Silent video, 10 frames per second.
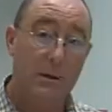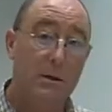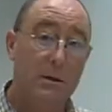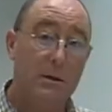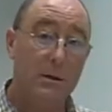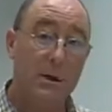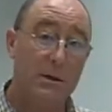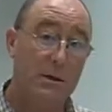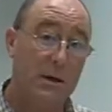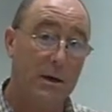So
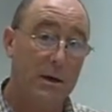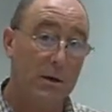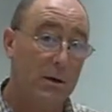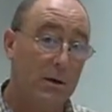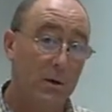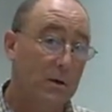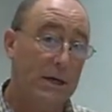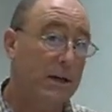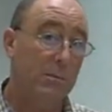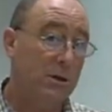that's not
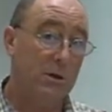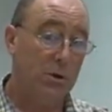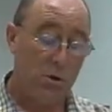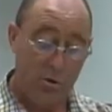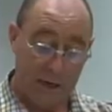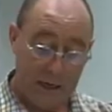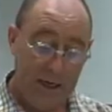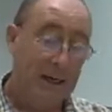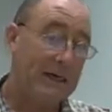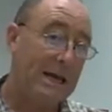telling me the story,
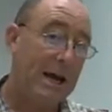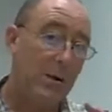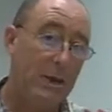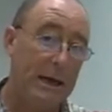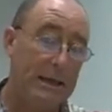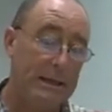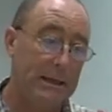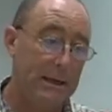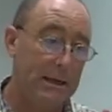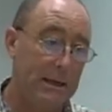it's how they're held
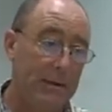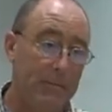together.